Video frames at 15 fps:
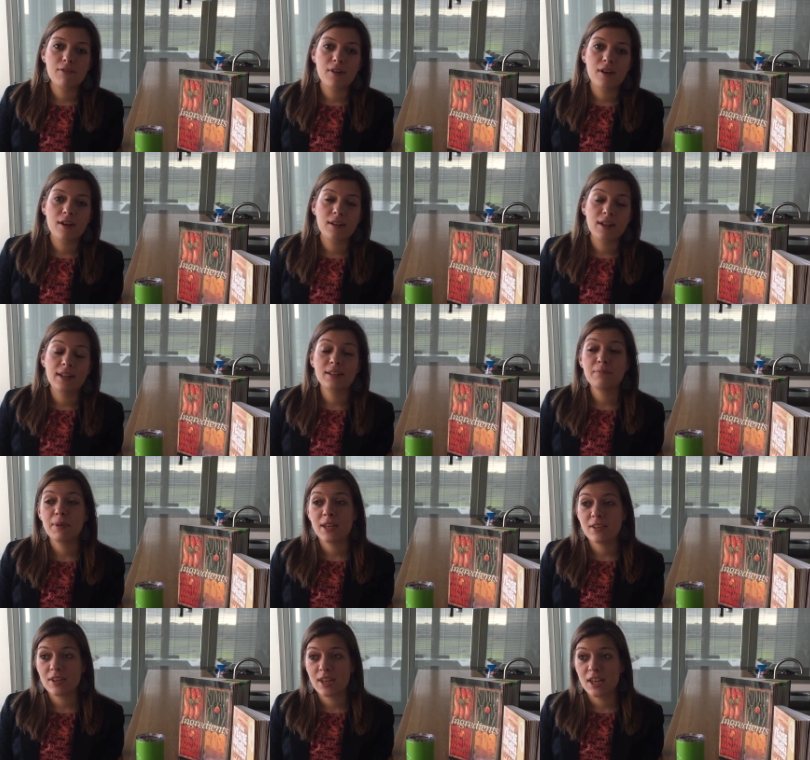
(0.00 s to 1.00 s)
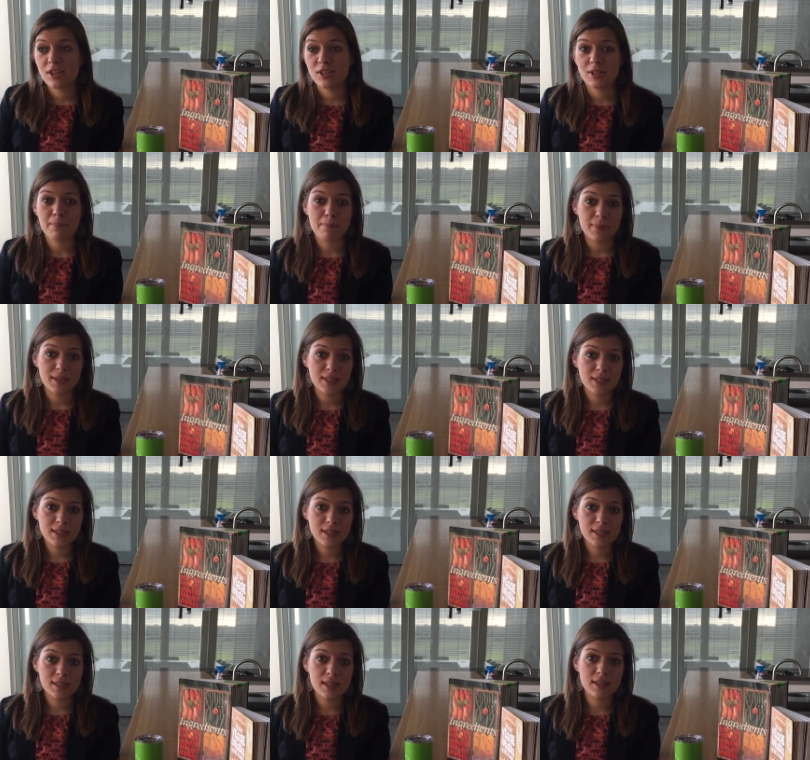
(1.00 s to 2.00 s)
I did my education in business,